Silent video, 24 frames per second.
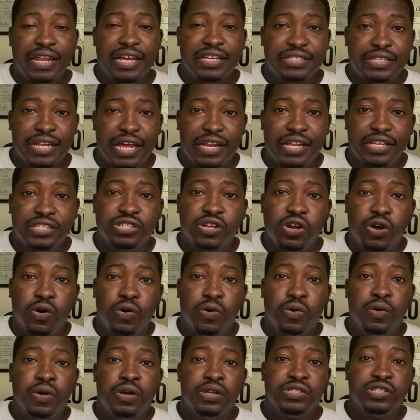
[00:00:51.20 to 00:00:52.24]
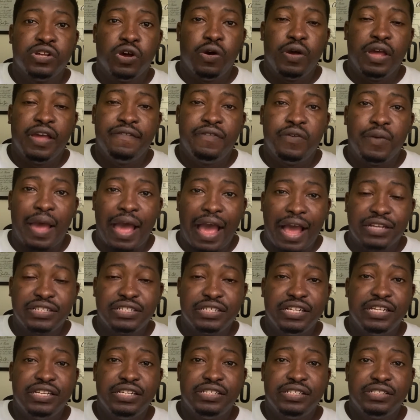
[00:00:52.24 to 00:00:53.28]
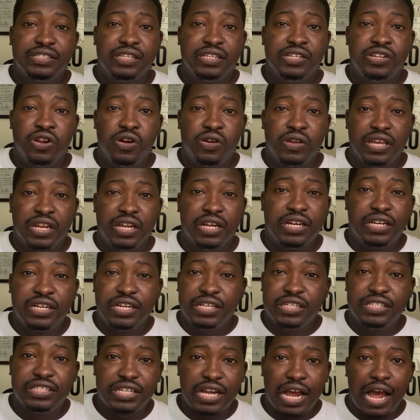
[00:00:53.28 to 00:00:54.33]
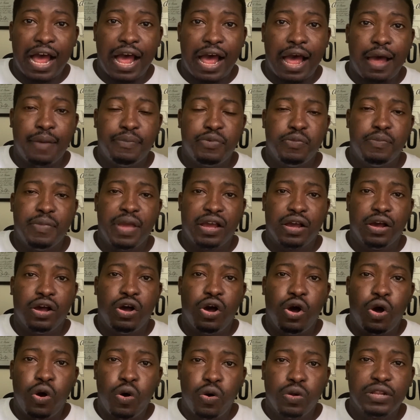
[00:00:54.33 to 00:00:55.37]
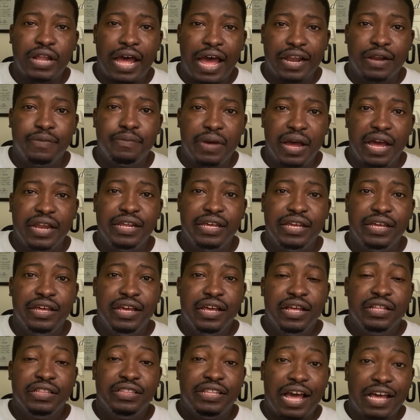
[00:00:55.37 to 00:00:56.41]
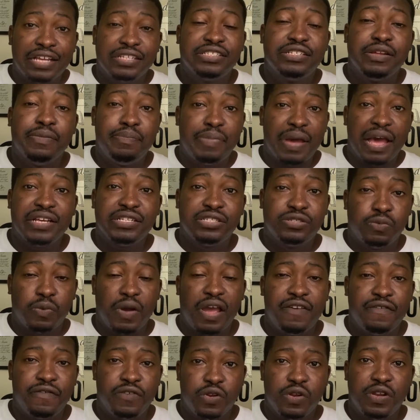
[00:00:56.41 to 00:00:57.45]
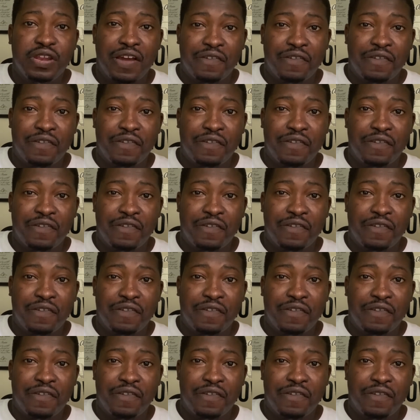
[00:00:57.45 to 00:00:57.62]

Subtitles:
that's not it. So if you actually, get a good job, you make a whole lot of money, that's the best way for you to